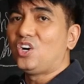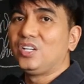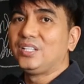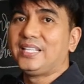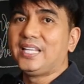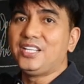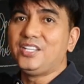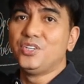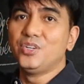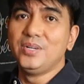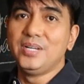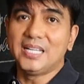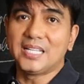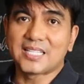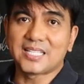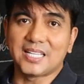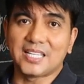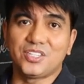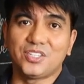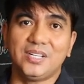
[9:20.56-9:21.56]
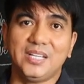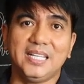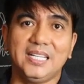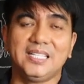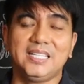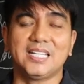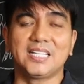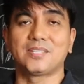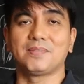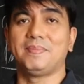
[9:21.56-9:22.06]
all the units that you
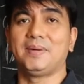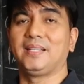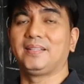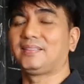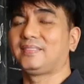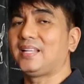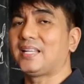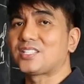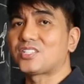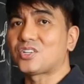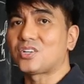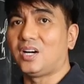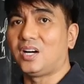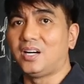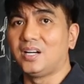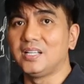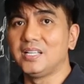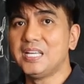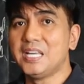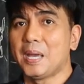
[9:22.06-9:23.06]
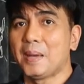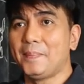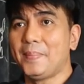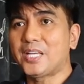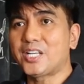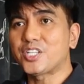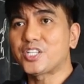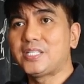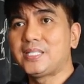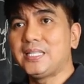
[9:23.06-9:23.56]
need this month. That's wrong.
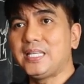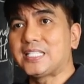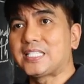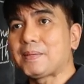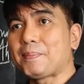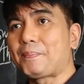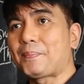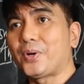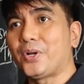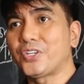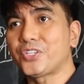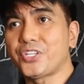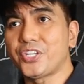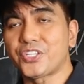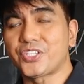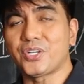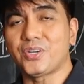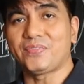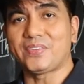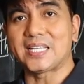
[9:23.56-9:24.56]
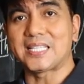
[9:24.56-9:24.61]
Because it's a process of